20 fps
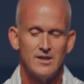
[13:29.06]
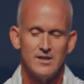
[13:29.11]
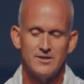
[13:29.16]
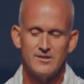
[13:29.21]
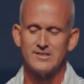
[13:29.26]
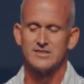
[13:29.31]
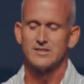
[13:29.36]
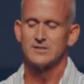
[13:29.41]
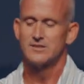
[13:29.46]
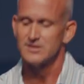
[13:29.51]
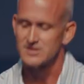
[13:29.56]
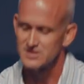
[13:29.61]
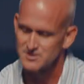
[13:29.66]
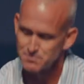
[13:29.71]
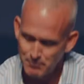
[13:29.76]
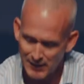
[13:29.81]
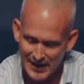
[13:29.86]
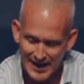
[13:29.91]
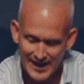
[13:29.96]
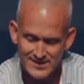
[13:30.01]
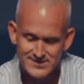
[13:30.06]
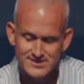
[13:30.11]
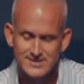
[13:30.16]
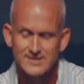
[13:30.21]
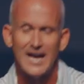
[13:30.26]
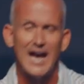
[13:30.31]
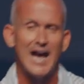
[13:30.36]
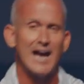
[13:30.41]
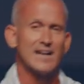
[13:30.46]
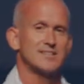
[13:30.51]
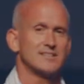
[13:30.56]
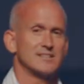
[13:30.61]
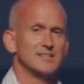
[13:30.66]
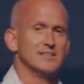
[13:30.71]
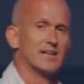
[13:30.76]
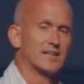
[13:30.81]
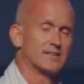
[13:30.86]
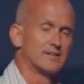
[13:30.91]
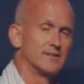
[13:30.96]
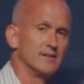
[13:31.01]
despised tax
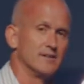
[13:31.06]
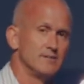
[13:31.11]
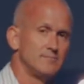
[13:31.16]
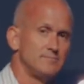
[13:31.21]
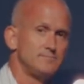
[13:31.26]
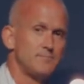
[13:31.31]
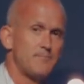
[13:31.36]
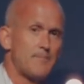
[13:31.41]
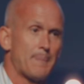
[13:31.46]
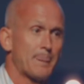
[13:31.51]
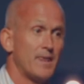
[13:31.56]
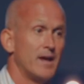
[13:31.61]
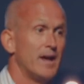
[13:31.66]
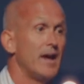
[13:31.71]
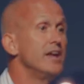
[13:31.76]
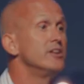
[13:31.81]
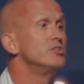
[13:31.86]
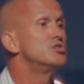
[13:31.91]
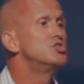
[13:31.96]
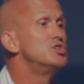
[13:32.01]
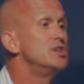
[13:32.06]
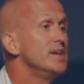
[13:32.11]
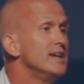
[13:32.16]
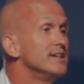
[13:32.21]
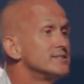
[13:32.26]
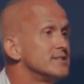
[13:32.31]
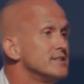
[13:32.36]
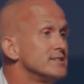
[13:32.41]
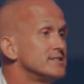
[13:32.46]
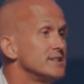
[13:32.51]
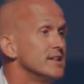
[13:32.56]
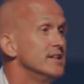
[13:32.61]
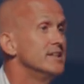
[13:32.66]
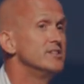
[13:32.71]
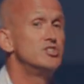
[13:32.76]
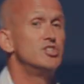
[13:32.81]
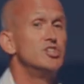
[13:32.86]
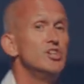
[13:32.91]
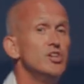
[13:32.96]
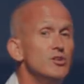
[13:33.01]
collector. And Jesus
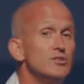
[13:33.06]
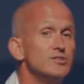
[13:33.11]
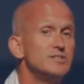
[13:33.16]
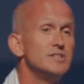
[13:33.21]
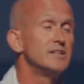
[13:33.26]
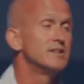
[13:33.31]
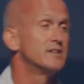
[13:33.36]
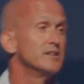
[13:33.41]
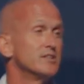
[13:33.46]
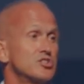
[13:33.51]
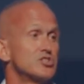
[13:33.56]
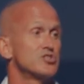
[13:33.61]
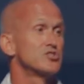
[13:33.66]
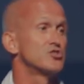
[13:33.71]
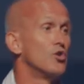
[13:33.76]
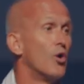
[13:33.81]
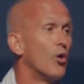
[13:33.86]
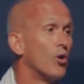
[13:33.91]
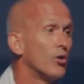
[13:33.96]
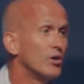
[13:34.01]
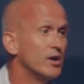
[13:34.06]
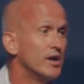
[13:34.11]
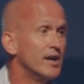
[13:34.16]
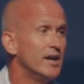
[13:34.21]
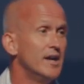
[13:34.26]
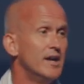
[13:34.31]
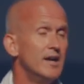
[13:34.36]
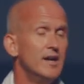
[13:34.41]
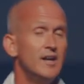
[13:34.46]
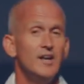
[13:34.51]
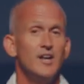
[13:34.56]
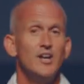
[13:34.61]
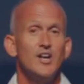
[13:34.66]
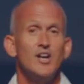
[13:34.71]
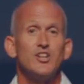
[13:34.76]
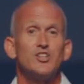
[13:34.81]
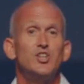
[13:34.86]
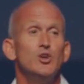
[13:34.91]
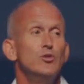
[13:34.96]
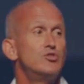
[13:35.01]
is using this story
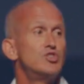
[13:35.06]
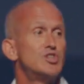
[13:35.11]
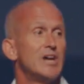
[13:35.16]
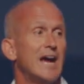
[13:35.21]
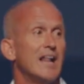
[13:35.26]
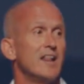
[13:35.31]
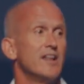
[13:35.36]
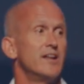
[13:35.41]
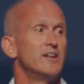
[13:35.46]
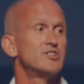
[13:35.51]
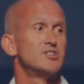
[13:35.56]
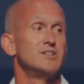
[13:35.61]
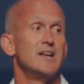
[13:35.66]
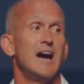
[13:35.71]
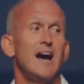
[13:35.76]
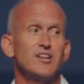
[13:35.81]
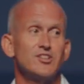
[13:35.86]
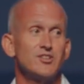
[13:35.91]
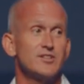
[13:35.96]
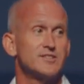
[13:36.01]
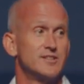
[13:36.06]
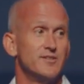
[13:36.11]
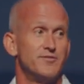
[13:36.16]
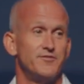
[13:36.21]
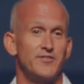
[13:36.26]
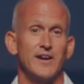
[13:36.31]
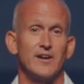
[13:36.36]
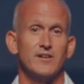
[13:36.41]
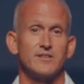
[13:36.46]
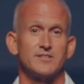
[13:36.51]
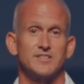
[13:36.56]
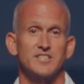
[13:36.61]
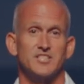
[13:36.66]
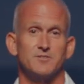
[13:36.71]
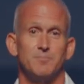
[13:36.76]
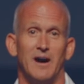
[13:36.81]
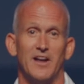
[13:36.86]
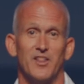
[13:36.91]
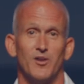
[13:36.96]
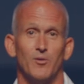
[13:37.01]
to challenge not just the Pharisees,
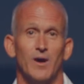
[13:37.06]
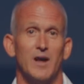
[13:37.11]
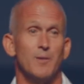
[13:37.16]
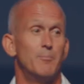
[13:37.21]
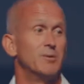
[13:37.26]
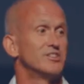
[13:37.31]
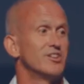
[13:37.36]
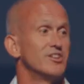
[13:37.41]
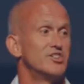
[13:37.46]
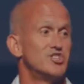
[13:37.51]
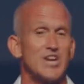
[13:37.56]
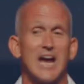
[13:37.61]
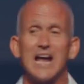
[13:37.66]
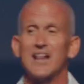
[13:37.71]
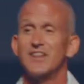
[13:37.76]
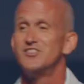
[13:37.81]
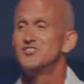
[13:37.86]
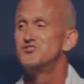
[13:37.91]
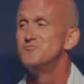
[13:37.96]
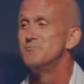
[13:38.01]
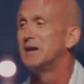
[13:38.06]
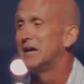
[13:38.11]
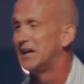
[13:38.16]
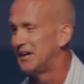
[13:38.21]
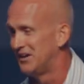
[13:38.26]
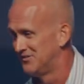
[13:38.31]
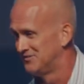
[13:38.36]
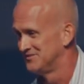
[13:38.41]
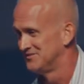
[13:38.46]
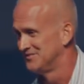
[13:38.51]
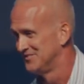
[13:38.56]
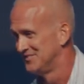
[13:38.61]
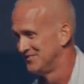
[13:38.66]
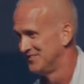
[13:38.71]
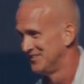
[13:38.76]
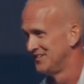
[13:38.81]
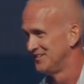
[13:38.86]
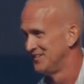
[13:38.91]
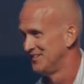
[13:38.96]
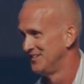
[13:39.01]
by the way, but to challenge me,
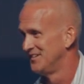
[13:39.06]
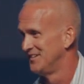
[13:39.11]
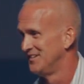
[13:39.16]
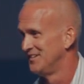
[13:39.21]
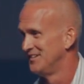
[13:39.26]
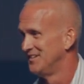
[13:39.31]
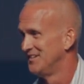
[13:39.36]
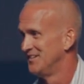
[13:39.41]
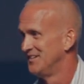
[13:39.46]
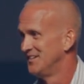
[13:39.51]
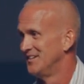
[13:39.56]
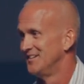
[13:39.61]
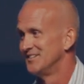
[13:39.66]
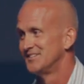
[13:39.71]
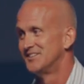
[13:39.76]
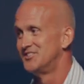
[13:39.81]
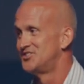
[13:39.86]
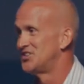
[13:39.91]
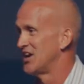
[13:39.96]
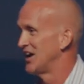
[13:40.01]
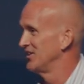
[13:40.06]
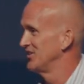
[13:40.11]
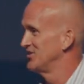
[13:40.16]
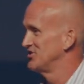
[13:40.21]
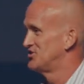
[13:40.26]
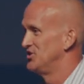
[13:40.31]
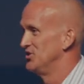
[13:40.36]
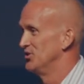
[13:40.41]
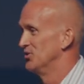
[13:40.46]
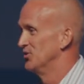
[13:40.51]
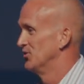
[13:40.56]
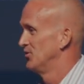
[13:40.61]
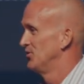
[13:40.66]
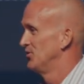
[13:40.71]
to challenge you.